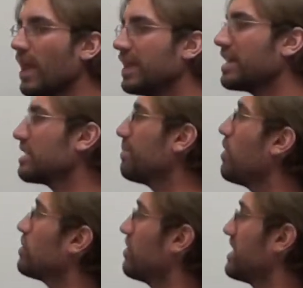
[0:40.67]
And I
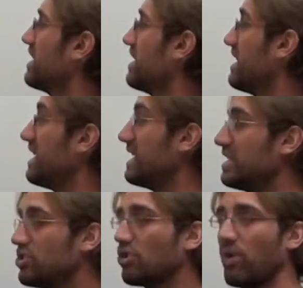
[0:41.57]
suppose there is an
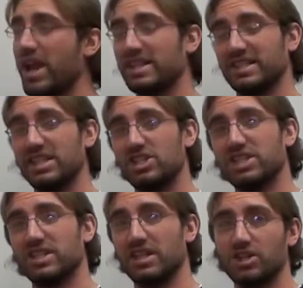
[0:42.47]
easier way to teach
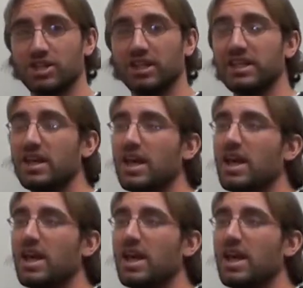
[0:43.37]
this initially,